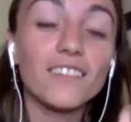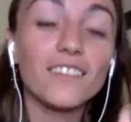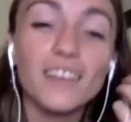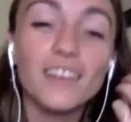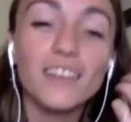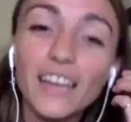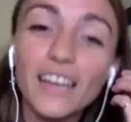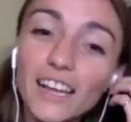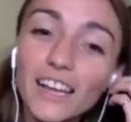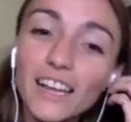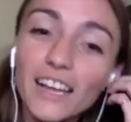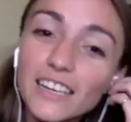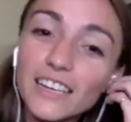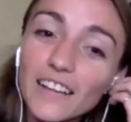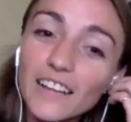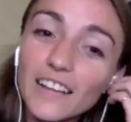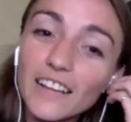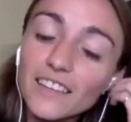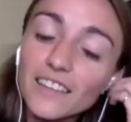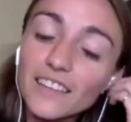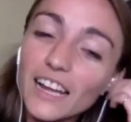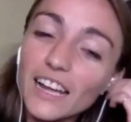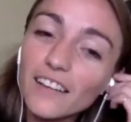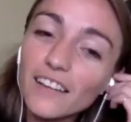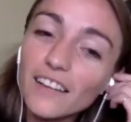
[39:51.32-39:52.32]
It, not
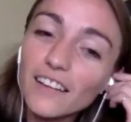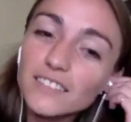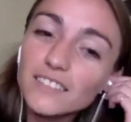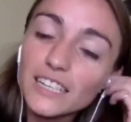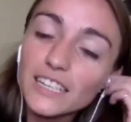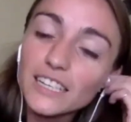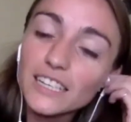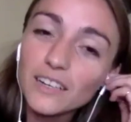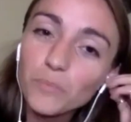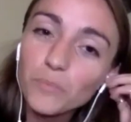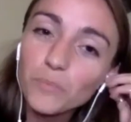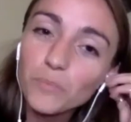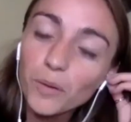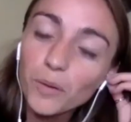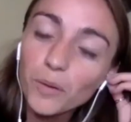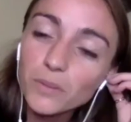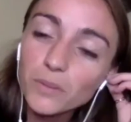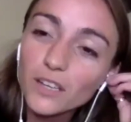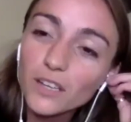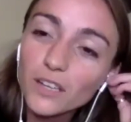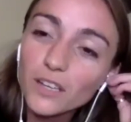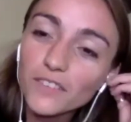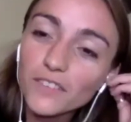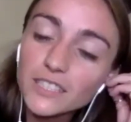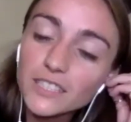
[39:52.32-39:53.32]
that yeah. I did it on
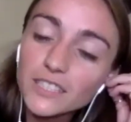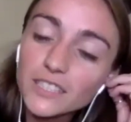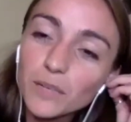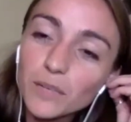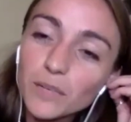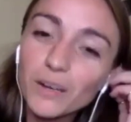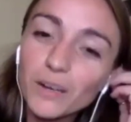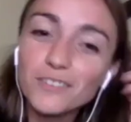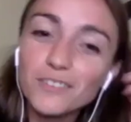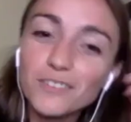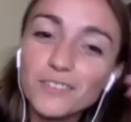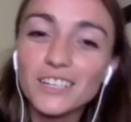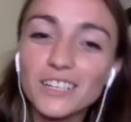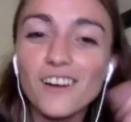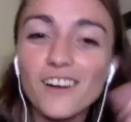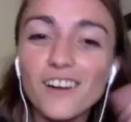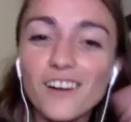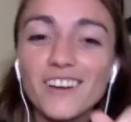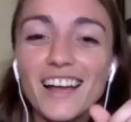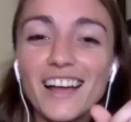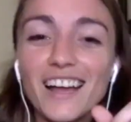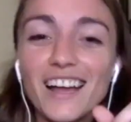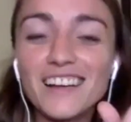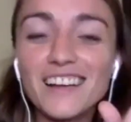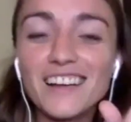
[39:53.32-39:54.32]
purpose, obviously, but I was like,
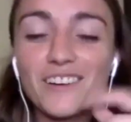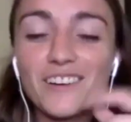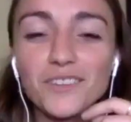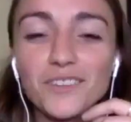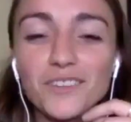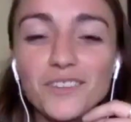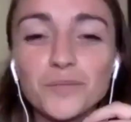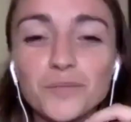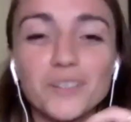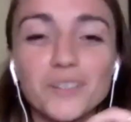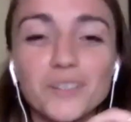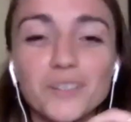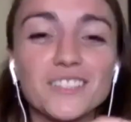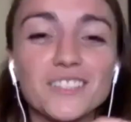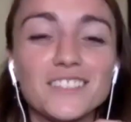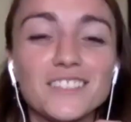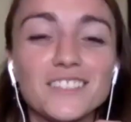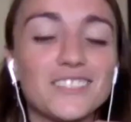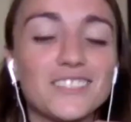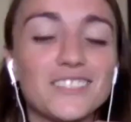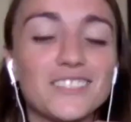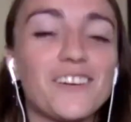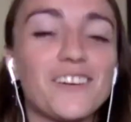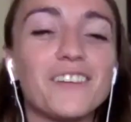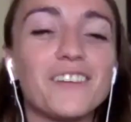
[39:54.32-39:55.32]
oh yeah, I know this person,
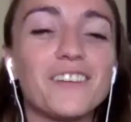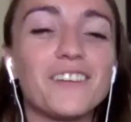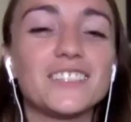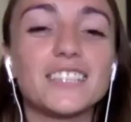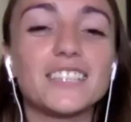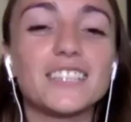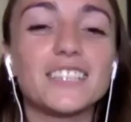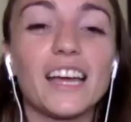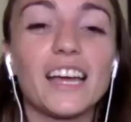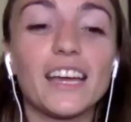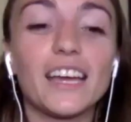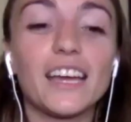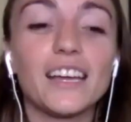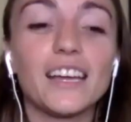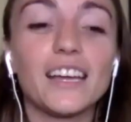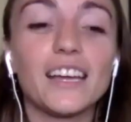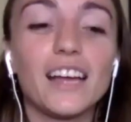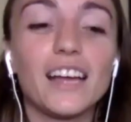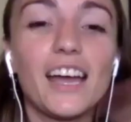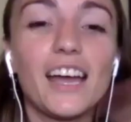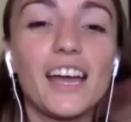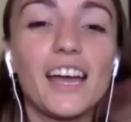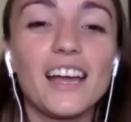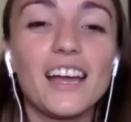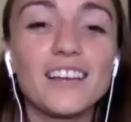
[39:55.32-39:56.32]
so I would say,
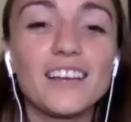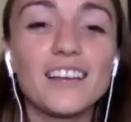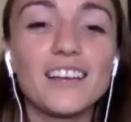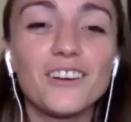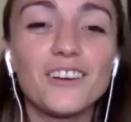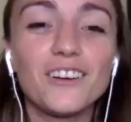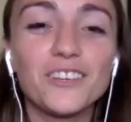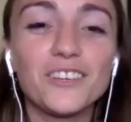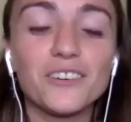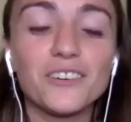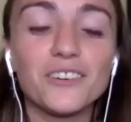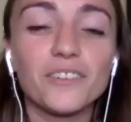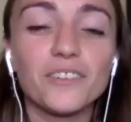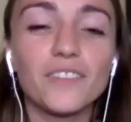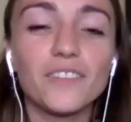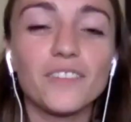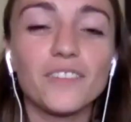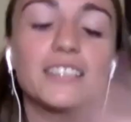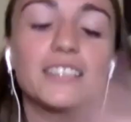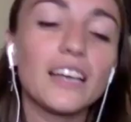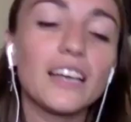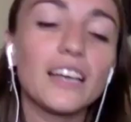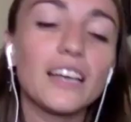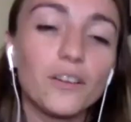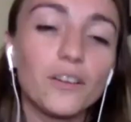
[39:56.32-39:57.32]
hey, I know you.
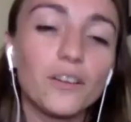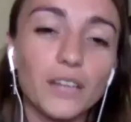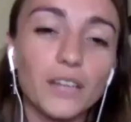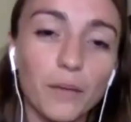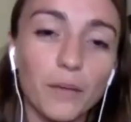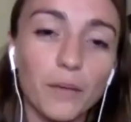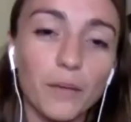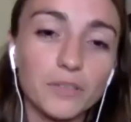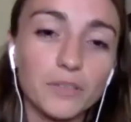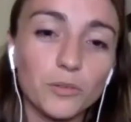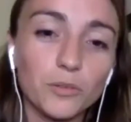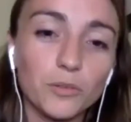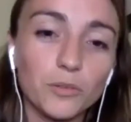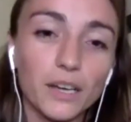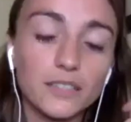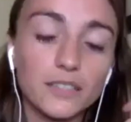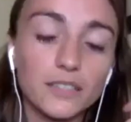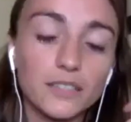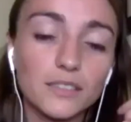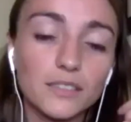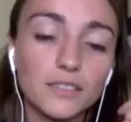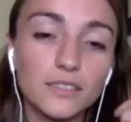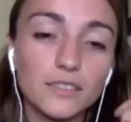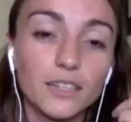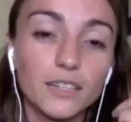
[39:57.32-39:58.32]
It's only happened twice.